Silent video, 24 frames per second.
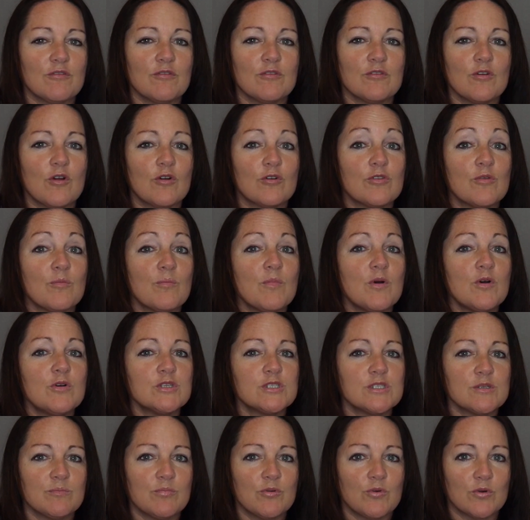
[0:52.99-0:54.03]
are the
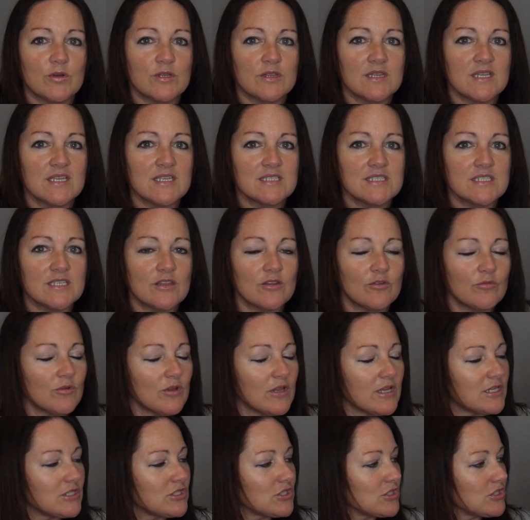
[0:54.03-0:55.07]
most important things in the
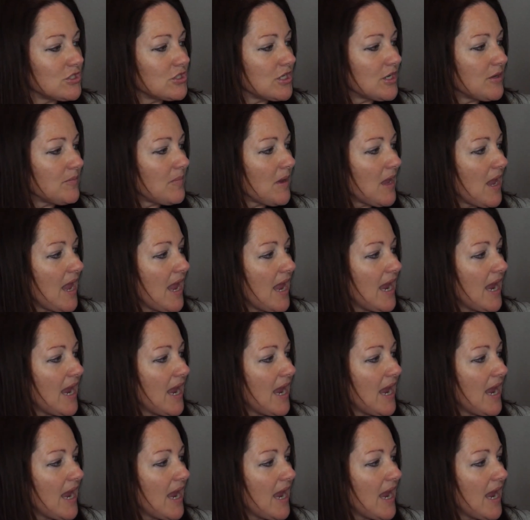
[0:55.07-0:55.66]
relationship.